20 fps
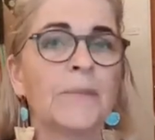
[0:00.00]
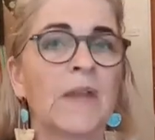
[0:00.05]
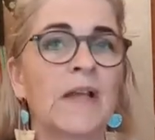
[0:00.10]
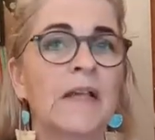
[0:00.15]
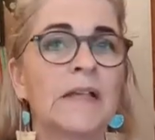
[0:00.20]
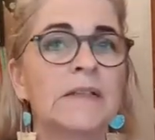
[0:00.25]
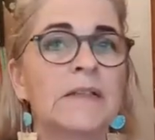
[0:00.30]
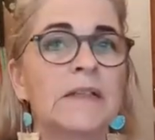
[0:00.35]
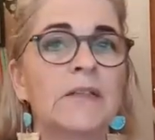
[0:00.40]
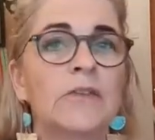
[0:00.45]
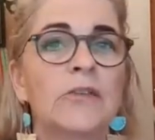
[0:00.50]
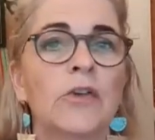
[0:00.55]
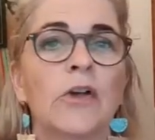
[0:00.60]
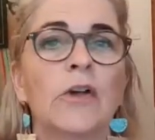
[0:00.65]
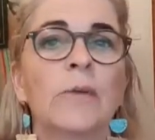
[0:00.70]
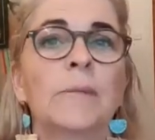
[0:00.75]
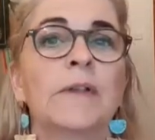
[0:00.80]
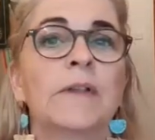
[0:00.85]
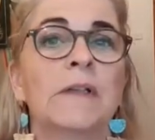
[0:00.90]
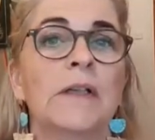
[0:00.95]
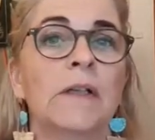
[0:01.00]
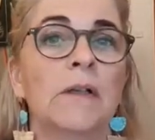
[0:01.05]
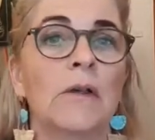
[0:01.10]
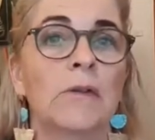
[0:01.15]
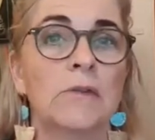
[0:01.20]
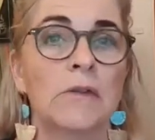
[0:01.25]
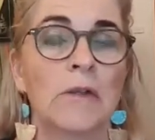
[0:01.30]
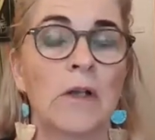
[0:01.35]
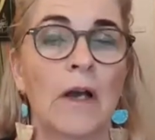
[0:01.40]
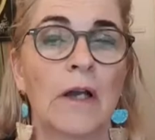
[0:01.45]
Is determined in
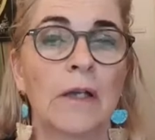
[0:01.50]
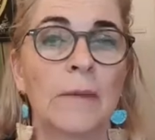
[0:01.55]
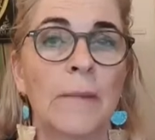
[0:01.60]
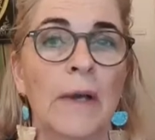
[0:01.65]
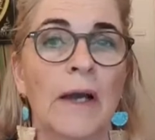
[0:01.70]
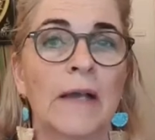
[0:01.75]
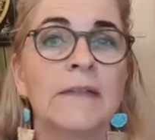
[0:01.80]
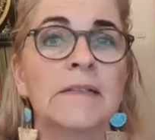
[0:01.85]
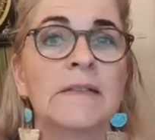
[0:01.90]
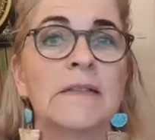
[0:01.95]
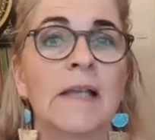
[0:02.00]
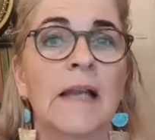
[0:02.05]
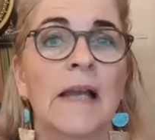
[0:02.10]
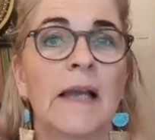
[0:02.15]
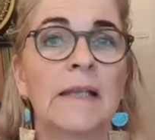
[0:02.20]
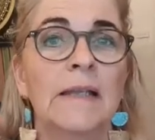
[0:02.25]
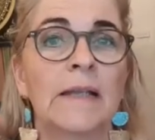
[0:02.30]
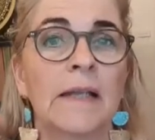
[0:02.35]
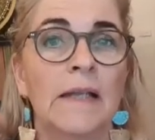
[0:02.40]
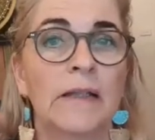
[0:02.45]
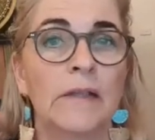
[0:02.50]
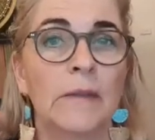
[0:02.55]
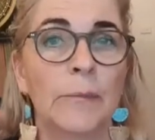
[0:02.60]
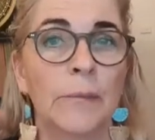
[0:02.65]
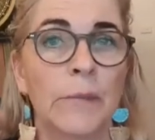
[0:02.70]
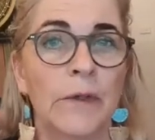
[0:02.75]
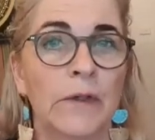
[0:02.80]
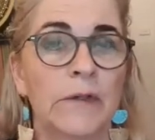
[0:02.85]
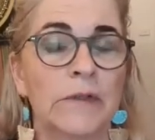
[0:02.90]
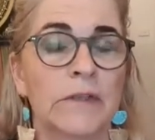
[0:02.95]
those 9 months, and then the
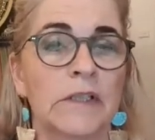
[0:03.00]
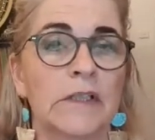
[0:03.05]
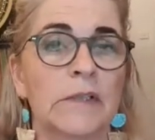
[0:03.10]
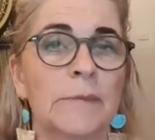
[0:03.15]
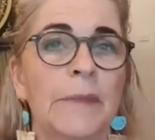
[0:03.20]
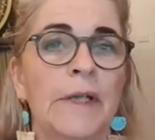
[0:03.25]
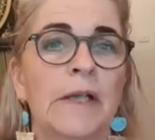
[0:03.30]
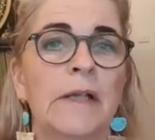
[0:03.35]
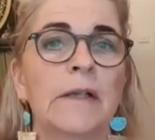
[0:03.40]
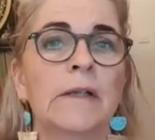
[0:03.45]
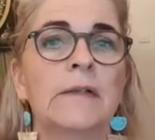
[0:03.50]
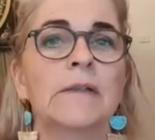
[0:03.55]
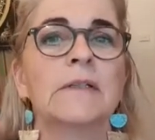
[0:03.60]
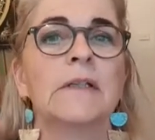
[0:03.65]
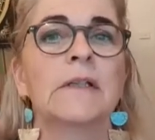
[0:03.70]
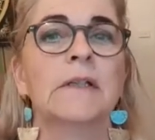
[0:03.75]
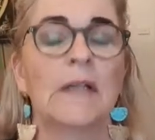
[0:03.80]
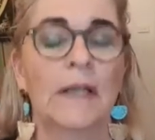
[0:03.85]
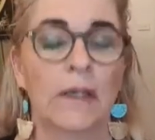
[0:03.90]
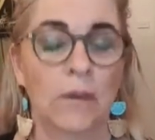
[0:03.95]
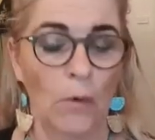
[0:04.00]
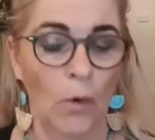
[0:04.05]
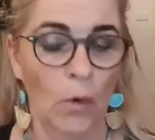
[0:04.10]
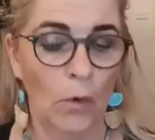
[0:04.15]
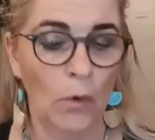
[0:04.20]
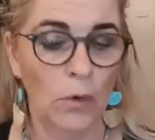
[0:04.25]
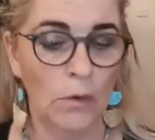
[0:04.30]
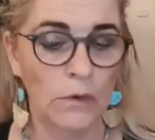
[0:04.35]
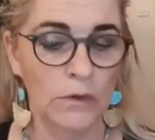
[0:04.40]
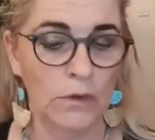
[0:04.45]
birth experience, and then
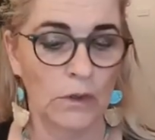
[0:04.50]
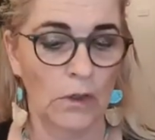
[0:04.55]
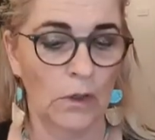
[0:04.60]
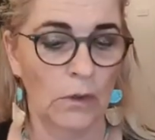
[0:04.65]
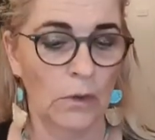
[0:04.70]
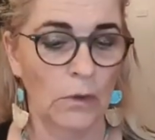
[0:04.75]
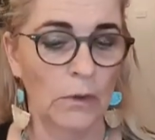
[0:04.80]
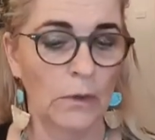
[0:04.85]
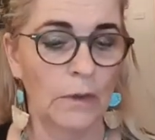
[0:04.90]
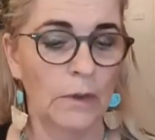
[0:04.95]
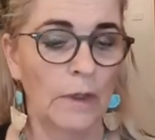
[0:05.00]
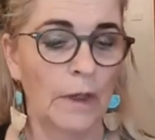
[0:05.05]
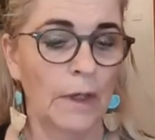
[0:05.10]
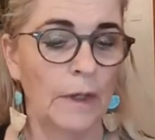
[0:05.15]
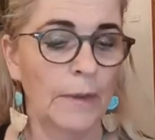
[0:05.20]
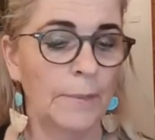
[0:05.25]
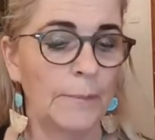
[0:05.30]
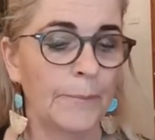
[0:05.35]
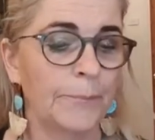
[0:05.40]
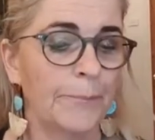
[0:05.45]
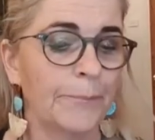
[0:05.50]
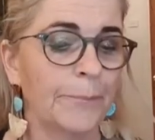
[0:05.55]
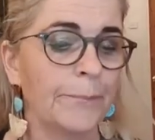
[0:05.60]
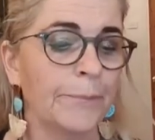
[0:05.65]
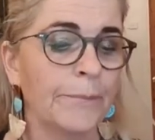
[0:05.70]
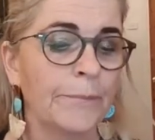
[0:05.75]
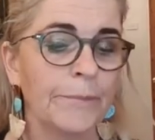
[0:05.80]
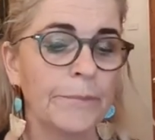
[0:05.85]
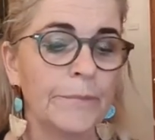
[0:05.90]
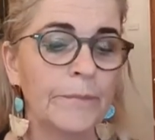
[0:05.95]
also
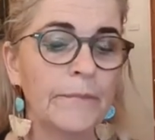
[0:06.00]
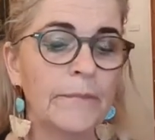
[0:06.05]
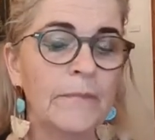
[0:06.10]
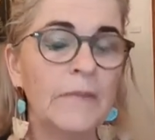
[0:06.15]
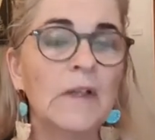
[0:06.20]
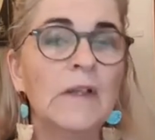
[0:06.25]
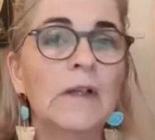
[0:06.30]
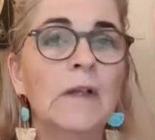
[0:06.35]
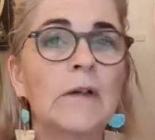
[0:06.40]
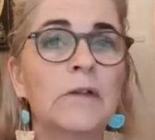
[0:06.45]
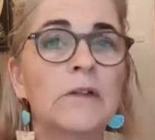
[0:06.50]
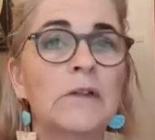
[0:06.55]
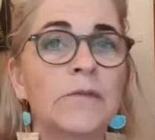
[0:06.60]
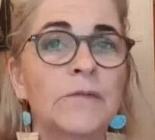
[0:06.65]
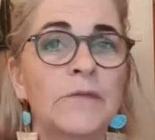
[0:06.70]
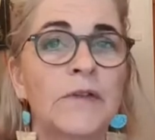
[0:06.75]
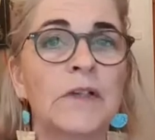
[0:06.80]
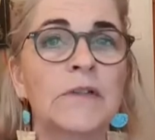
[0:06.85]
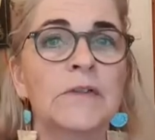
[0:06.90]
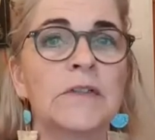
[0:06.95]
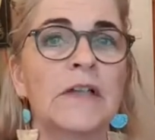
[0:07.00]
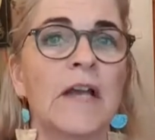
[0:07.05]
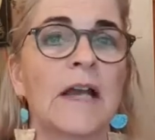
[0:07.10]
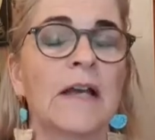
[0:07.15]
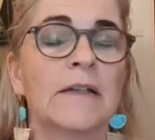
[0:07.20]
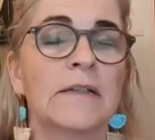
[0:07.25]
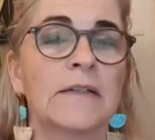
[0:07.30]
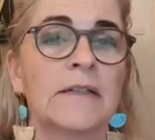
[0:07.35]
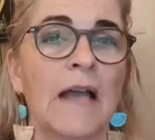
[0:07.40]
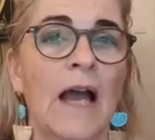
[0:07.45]
the few
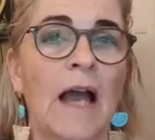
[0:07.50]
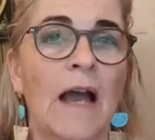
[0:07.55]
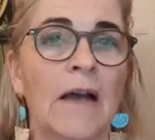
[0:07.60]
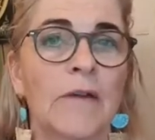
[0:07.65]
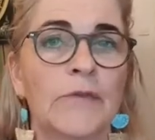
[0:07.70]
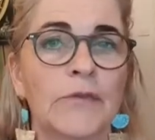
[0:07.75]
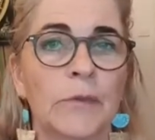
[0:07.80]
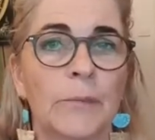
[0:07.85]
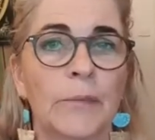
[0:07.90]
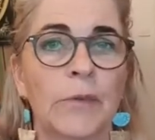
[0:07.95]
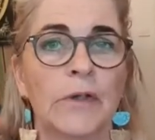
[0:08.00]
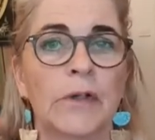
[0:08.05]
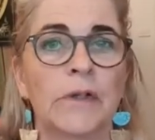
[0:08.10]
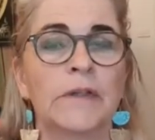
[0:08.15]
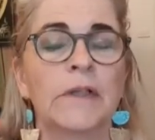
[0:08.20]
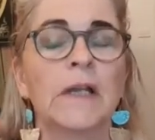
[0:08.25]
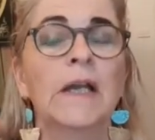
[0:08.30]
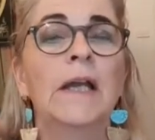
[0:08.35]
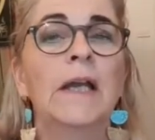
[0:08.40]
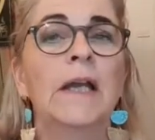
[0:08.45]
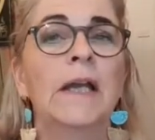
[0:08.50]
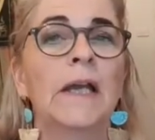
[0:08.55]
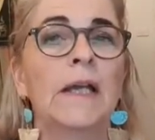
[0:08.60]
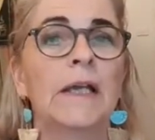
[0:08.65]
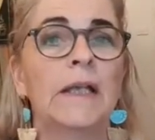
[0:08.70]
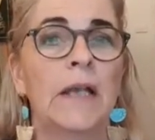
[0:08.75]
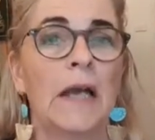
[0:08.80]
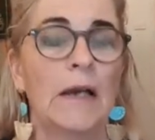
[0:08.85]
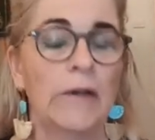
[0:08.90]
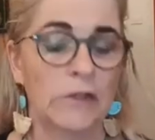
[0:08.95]
seconds after birth
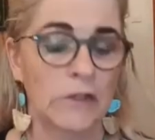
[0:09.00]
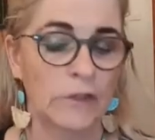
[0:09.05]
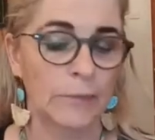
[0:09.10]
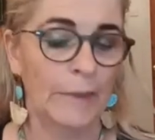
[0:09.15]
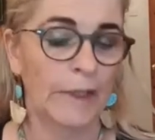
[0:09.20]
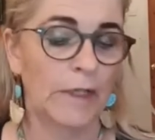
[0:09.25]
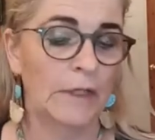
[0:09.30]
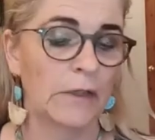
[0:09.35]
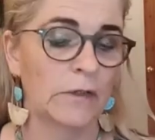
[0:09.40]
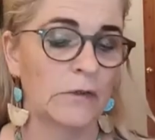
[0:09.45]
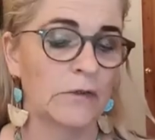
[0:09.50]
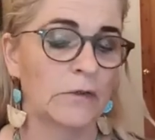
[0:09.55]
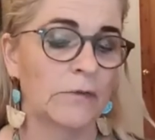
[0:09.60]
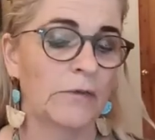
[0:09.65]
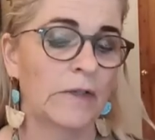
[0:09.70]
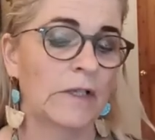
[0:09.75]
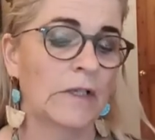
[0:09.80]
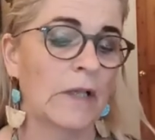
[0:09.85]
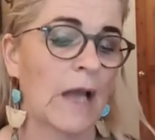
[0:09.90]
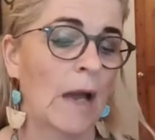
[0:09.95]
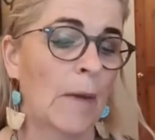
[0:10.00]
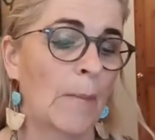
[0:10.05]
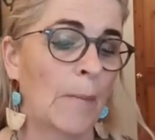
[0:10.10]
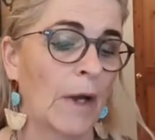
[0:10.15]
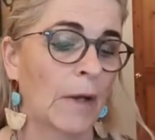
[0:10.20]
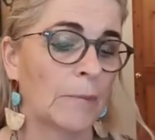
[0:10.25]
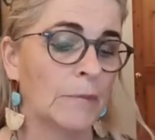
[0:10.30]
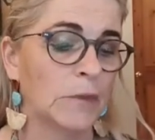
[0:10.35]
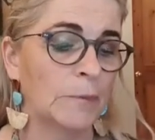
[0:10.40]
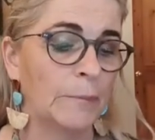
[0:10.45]
in our experience with our
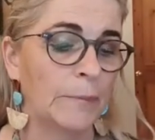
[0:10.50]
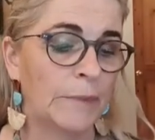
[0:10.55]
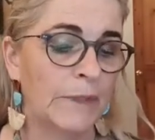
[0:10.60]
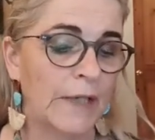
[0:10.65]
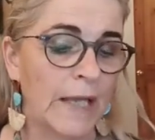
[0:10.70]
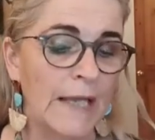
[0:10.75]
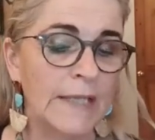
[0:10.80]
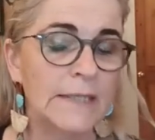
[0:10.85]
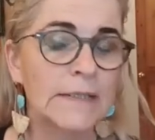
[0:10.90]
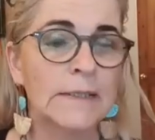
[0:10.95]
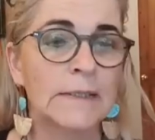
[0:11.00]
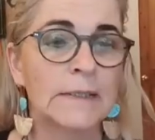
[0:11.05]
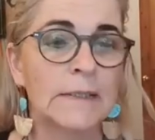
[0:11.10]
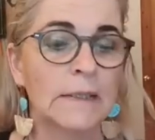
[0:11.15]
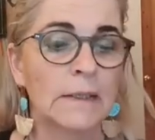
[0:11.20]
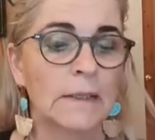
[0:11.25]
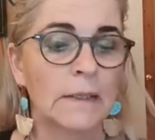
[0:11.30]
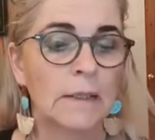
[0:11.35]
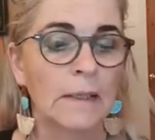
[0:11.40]
mom's breast.